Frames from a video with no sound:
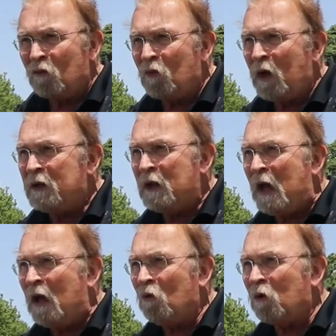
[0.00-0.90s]
Right
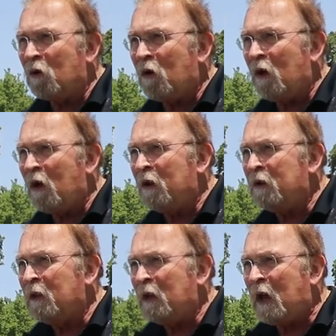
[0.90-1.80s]
now we're
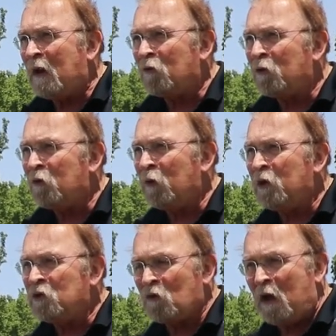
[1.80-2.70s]
on the
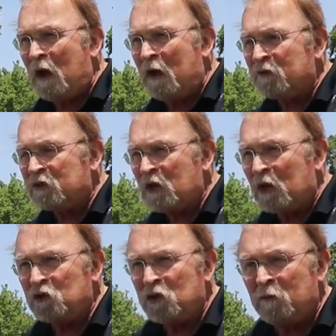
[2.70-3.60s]
Evergreen Drive
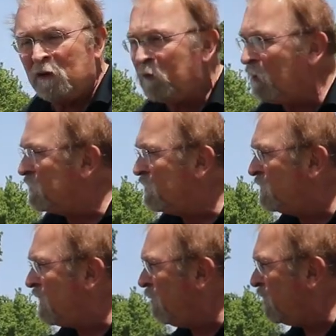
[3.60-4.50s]
section of McPherson
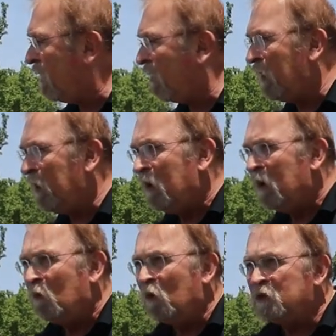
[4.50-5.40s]
Cemetery.
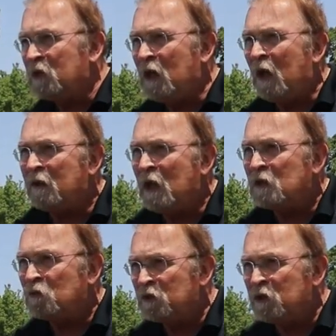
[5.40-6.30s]
Once again,
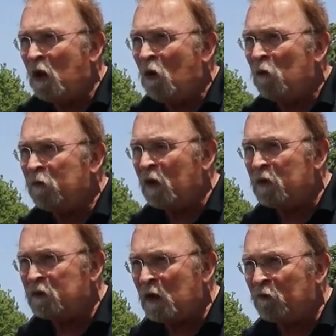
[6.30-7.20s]
that was known
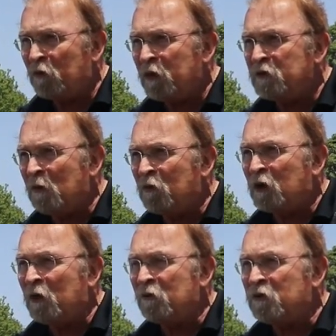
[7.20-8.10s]
as Evergreen
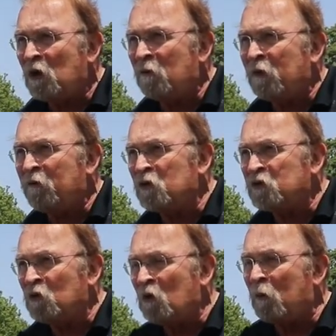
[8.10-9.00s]
Cemetery, where General
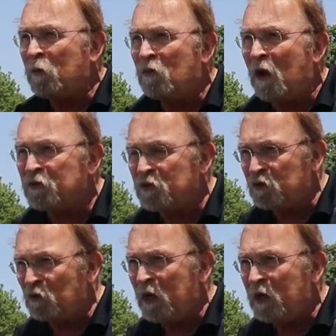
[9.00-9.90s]
McPherson grew up across the
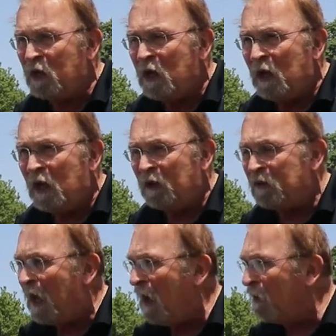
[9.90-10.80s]
street at
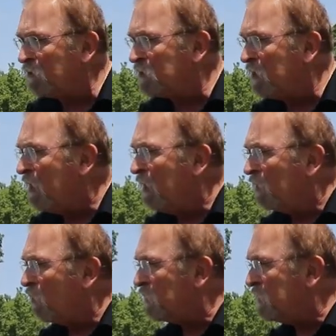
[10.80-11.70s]
the house.
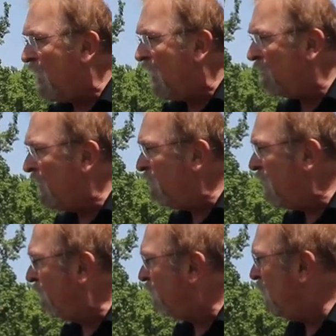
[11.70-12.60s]
Of course, now named
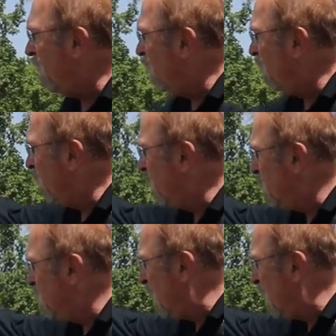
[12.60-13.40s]
after him, McPherson